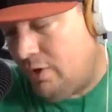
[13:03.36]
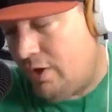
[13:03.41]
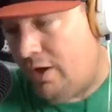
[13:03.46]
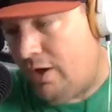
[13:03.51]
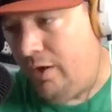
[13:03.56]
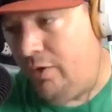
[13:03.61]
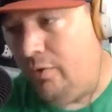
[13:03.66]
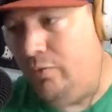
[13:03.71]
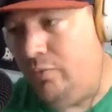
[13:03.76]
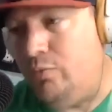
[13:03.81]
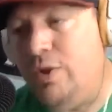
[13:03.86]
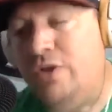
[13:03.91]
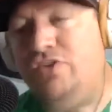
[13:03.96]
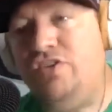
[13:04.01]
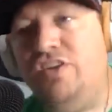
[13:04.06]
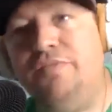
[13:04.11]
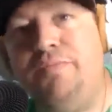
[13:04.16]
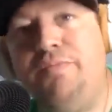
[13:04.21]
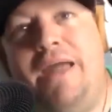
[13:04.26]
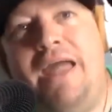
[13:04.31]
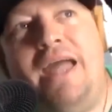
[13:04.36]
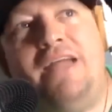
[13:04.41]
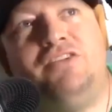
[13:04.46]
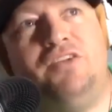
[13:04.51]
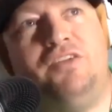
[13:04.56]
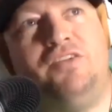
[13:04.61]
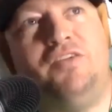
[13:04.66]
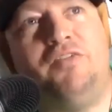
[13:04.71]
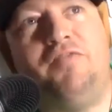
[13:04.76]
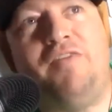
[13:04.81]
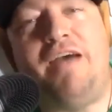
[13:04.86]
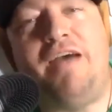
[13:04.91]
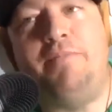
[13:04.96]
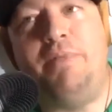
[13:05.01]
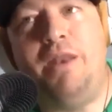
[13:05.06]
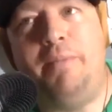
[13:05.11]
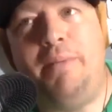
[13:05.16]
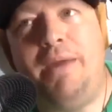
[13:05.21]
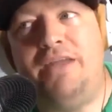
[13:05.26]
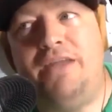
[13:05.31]
uh, Richie's match is a five
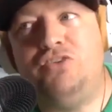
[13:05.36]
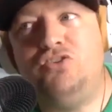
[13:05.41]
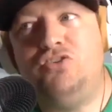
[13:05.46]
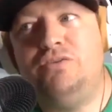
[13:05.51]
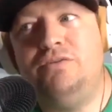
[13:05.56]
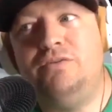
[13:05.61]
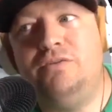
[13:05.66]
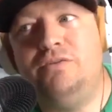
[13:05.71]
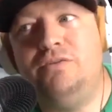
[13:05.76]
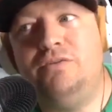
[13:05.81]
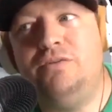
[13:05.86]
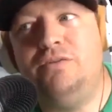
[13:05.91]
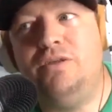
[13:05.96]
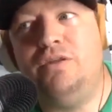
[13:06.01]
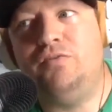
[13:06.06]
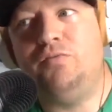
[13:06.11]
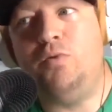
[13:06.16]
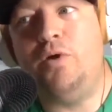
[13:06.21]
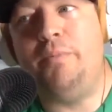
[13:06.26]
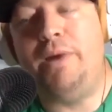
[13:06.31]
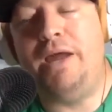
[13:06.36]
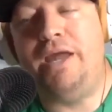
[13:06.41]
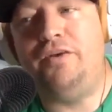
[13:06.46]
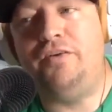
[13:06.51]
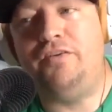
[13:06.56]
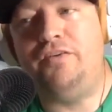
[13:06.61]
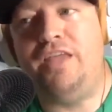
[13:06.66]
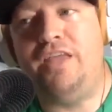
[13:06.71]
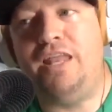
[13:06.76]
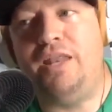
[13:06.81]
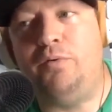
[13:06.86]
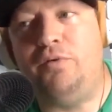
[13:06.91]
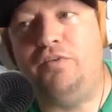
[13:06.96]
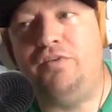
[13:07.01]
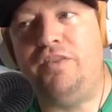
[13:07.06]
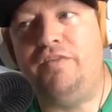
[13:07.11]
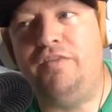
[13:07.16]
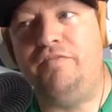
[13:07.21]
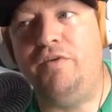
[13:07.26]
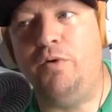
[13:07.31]
minute match, is what my understanding was
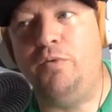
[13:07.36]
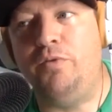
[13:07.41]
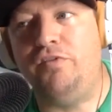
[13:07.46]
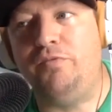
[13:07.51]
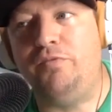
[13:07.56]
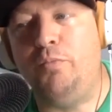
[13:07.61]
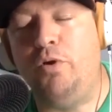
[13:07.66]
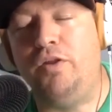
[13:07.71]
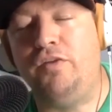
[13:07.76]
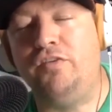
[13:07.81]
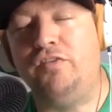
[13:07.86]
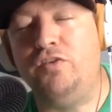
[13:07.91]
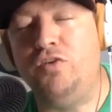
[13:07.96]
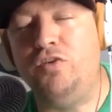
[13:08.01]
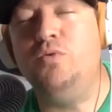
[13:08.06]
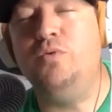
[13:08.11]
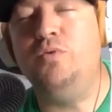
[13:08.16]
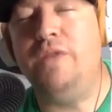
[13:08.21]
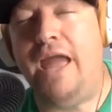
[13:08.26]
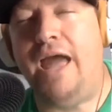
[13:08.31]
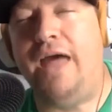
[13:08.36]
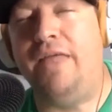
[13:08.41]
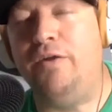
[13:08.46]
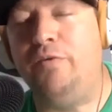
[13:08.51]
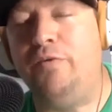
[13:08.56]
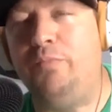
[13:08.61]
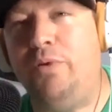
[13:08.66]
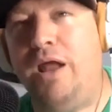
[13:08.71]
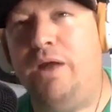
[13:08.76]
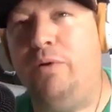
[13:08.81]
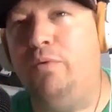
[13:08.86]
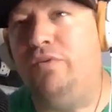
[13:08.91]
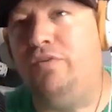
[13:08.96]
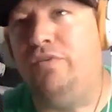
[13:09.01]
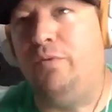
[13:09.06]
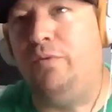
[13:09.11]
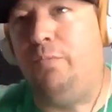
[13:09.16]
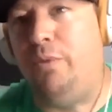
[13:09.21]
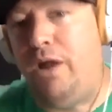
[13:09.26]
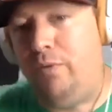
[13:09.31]
on the phone this morning. So you, yeah, that probably was
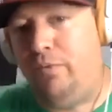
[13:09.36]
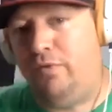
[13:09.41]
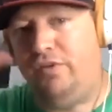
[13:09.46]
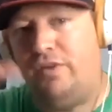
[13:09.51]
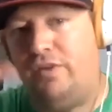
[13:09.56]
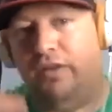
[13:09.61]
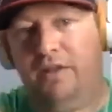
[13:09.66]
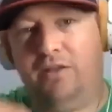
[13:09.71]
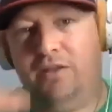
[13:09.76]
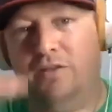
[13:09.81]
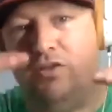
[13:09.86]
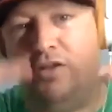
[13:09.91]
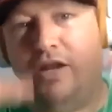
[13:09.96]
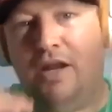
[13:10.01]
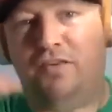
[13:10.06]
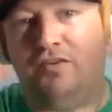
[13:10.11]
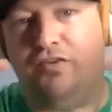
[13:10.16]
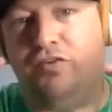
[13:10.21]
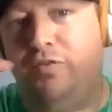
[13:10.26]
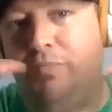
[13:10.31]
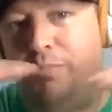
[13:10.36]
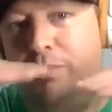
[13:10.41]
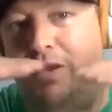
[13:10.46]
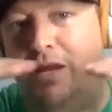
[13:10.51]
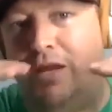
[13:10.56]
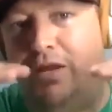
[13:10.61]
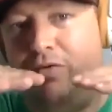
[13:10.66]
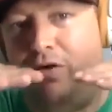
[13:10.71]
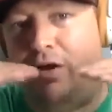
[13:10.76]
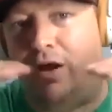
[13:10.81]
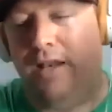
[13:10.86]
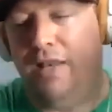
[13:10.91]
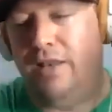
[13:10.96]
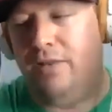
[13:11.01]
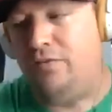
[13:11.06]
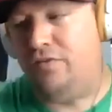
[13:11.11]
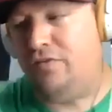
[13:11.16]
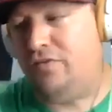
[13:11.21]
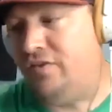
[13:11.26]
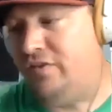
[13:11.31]
there. Probably was a you guys couldn't meet, right?
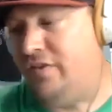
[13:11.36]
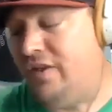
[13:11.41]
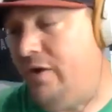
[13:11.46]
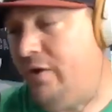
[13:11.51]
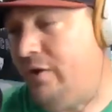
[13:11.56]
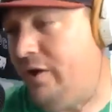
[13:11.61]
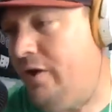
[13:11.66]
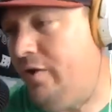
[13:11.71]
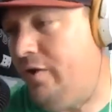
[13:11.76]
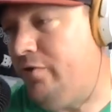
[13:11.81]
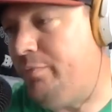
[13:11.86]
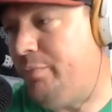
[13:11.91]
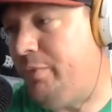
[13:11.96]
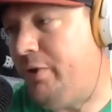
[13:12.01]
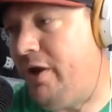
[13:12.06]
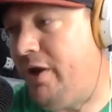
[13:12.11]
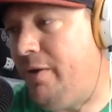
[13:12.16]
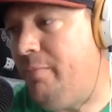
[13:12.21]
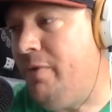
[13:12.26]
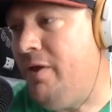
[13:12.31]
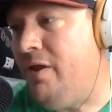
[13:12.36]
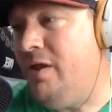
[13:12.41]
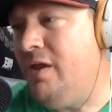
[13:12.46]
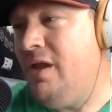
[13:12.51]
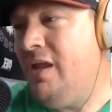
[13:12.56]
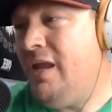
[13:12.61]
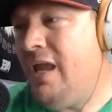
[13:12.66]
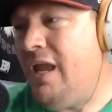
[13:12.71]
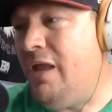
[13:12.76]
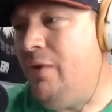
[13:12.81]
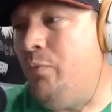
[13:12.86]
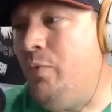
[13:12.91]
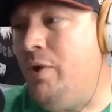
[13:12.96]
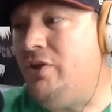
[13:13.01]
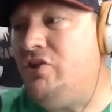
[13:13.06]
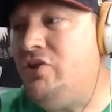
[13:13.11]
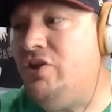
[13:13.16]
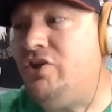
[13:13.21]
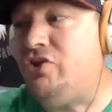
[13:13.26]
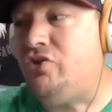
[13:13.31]
It's just how it goes. But um, and
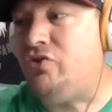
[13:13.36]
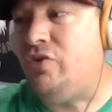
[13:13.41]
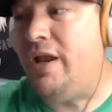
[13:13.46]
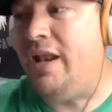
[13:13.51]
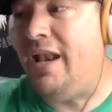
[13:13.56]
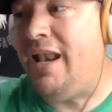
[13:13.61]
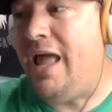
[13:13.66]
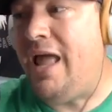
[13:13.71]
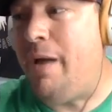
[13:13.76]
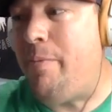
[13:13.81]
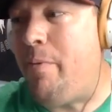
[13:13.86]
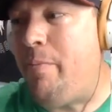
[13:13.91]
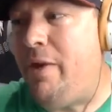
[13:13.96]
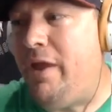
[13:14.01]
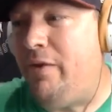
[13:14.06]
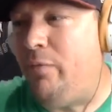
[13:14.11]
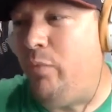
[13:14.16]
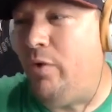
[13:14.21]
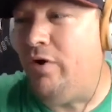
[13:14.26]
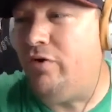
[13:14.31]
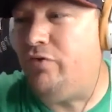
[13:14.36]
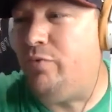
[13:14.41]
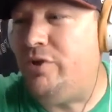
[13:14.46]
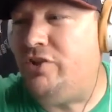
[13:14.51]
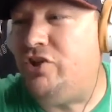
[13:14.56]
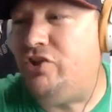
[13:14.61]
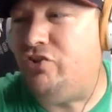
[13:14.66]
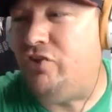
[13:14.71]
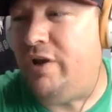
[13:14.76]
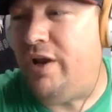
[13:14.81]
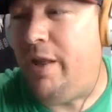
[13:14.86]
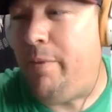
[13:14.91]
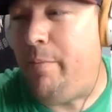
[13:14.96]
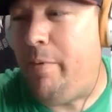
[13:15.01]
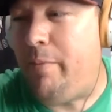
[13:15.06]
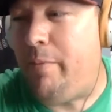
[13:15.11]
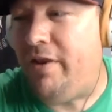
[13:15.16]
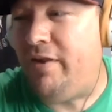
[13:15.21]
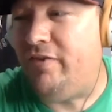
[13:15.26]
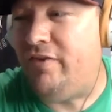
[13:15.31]
Richie's training MMA. Where does Richie train
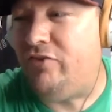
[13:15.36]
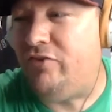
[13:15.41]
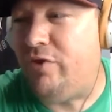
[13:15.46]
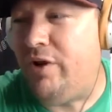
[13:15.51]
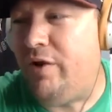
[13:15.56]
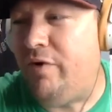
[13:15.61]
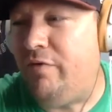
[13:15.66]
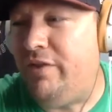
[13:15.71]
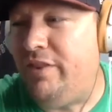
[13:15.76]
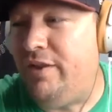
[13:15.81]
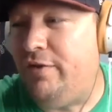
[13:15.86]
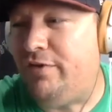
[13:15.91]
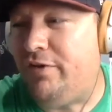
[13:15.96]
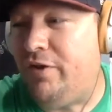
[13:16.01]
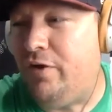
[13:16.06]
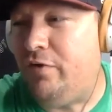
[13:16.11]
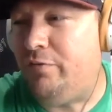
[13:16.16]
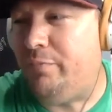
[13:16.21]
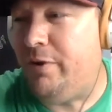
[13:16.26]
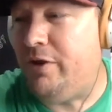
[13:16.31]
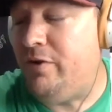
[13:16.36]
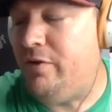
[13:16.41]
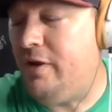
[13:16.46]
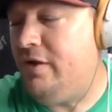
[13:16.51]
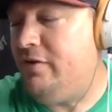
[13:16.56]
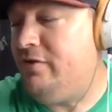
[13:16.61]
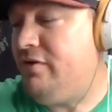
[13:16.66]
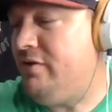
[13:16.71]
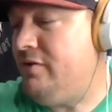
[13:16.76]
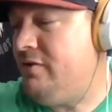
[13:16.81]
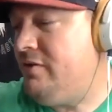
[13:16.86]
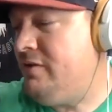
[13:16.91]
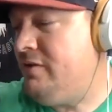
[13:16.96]
MMA? Does he train over on the East Coast by you guys?